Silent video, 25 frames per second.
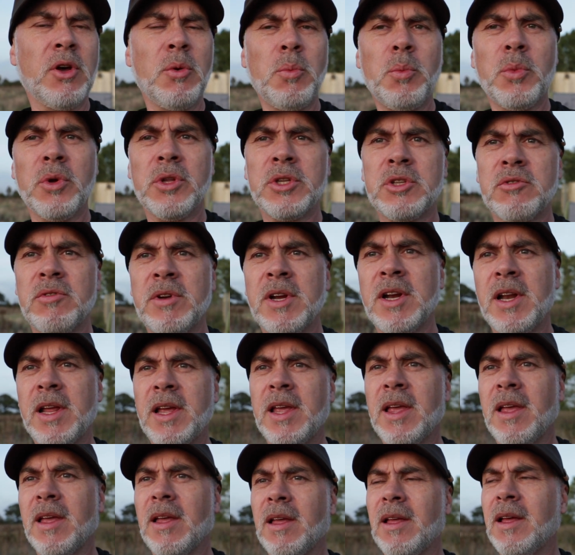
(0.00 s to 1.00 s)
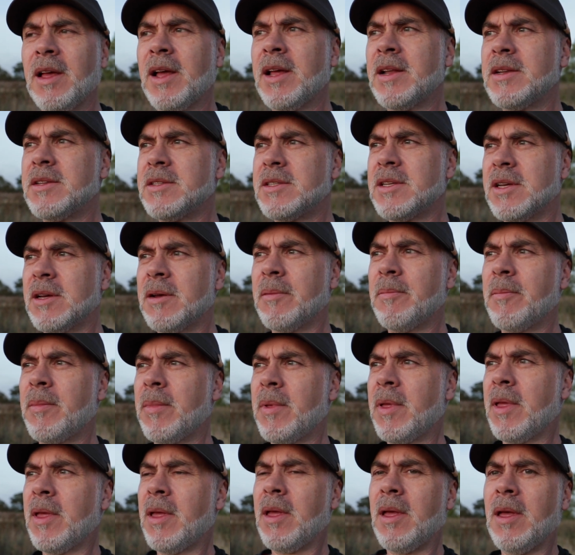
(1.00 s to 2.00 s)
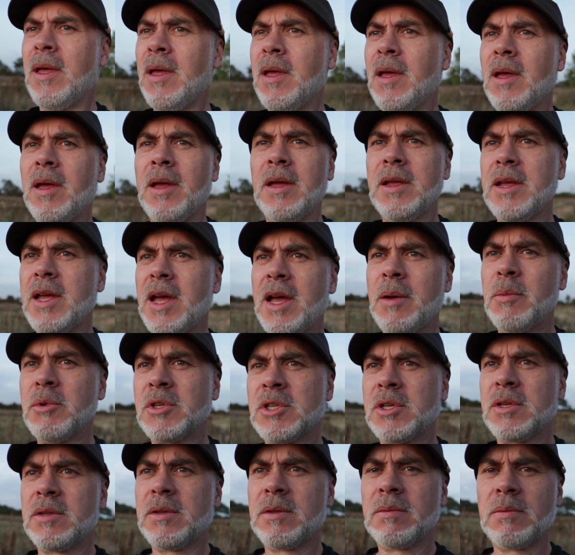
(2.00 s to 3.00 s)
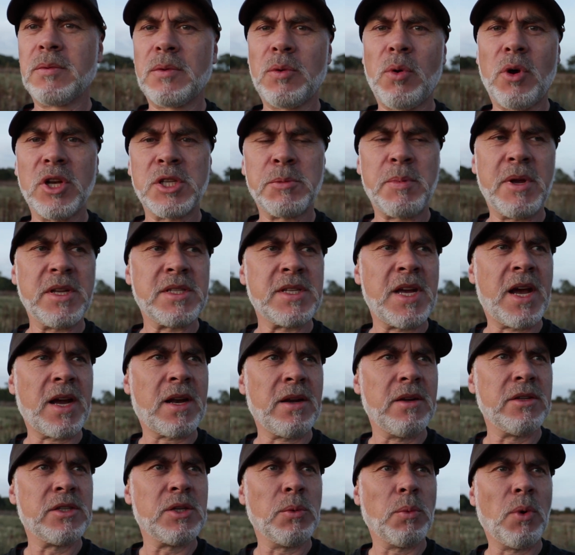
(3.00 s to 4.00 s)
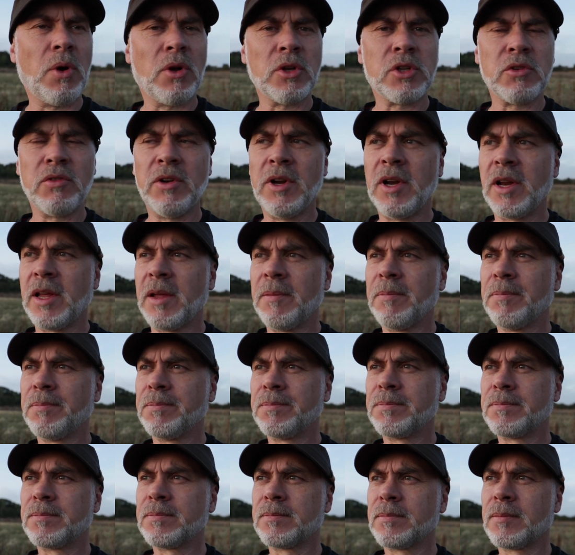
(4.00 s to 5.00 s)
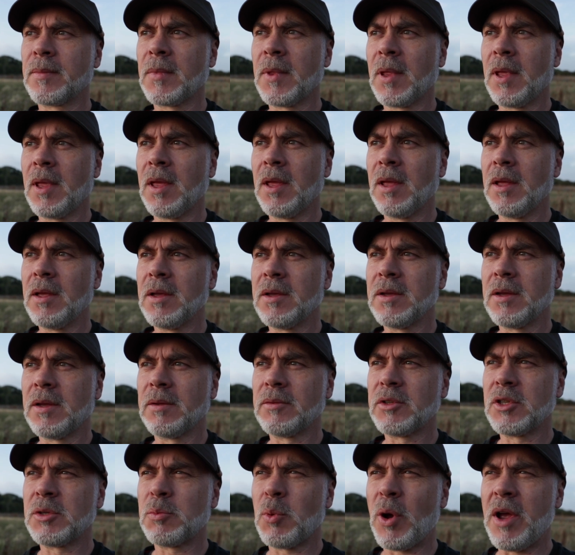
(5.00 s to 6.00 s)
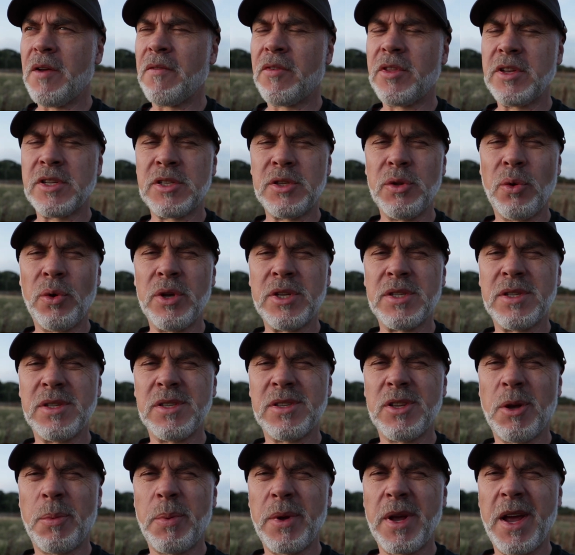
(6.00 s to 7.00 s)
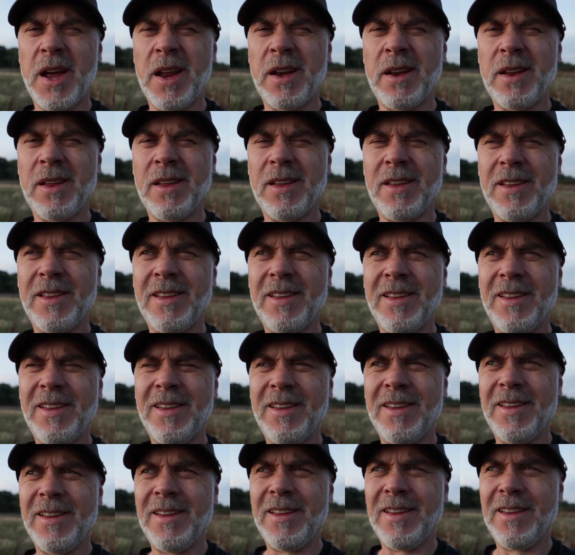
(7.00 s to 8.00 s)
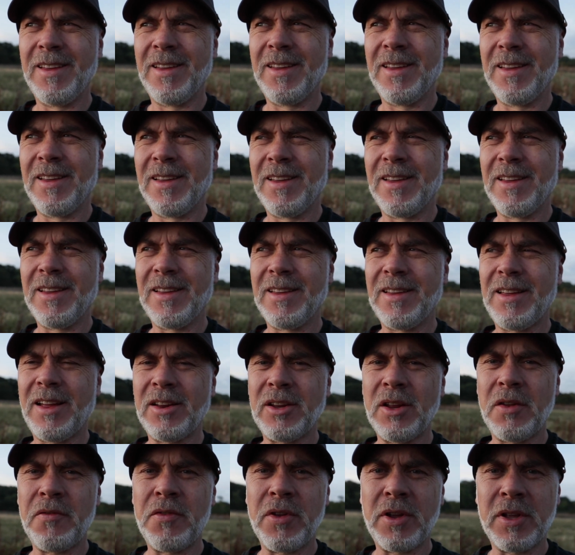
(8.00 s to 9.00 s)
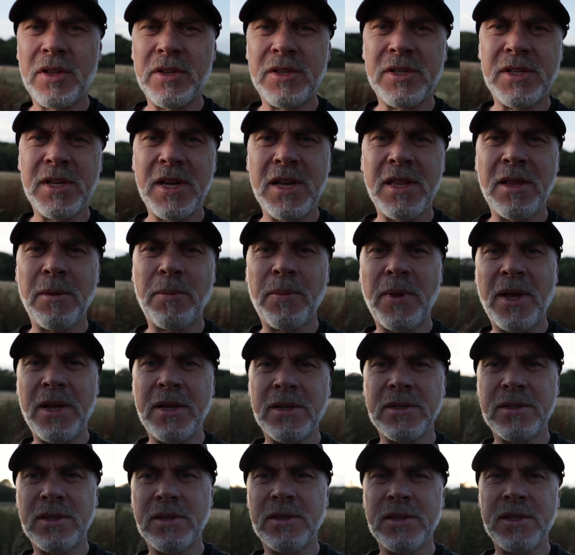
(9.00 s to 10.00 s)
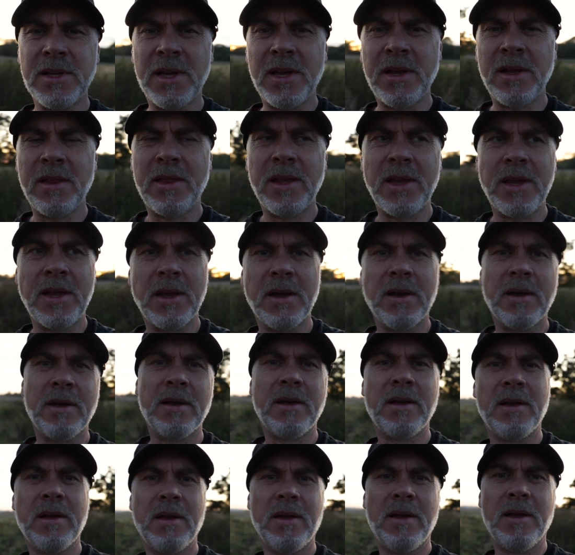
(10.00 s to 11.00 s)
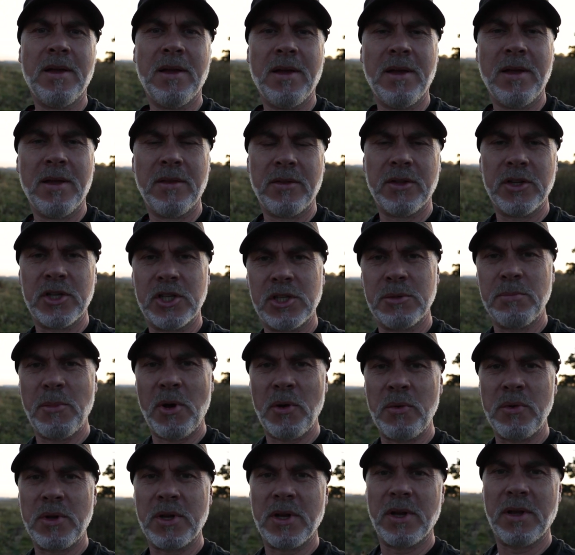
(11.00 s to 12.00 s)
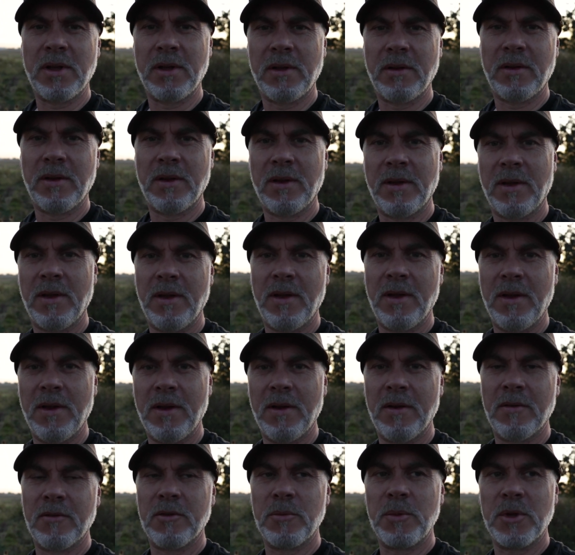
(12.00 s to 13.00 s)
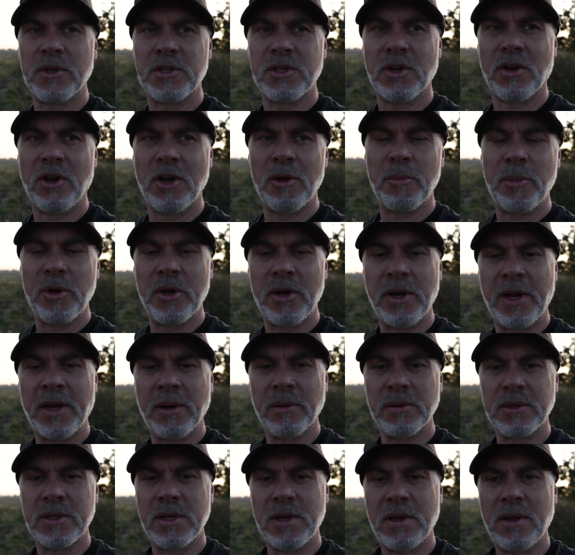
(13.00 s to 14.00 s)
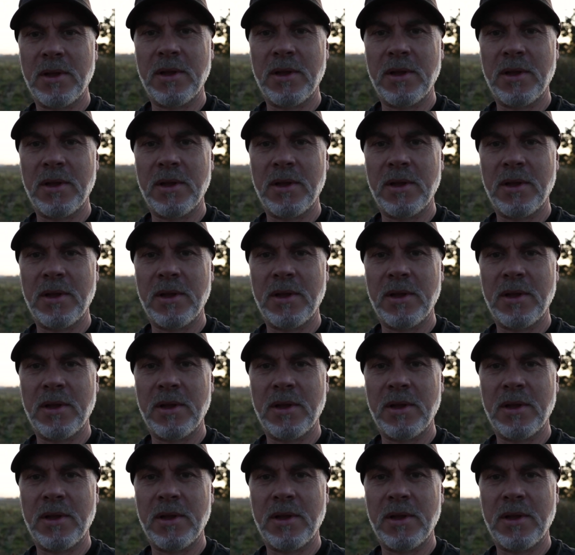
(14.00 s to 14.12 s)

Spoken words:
onwards really, and it was quite spectacular to watch really. Just waiting for this noise to stop again. I don't know if you can see in the distance there the smoke from the tyre burnouts.